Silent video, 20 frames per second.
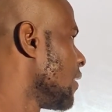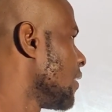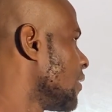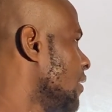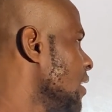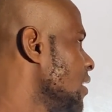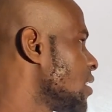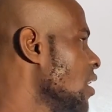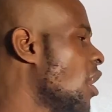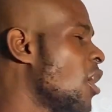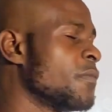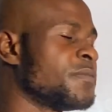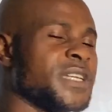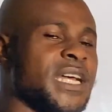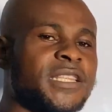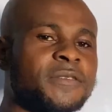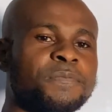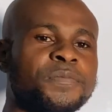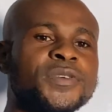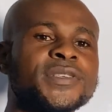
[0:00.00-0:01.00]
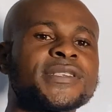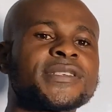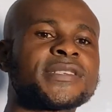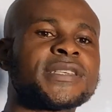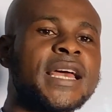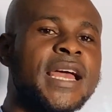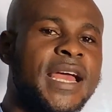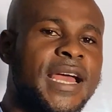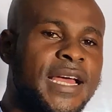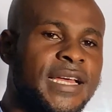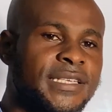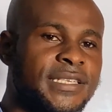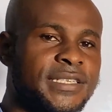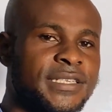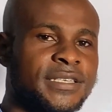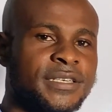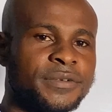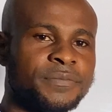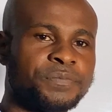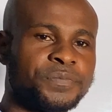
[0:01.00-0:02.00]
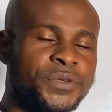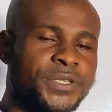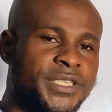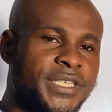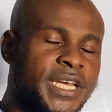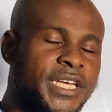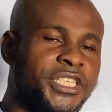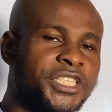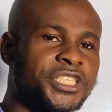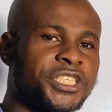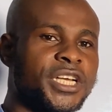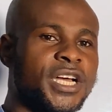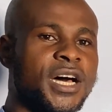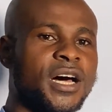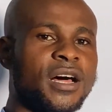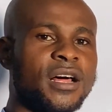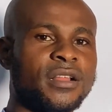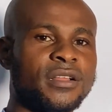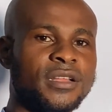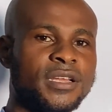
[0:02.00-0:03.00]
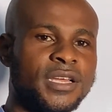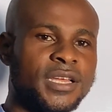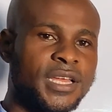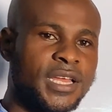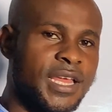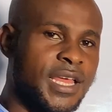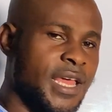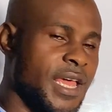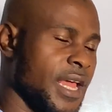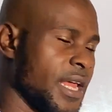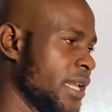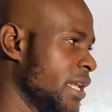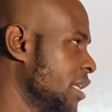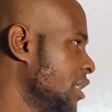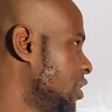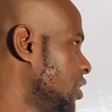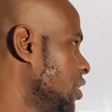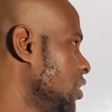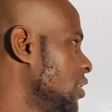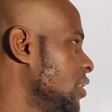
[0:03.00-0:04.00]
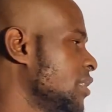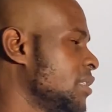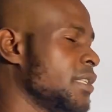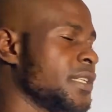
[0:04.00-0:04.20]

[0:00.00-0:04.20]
this object possesses potential energy.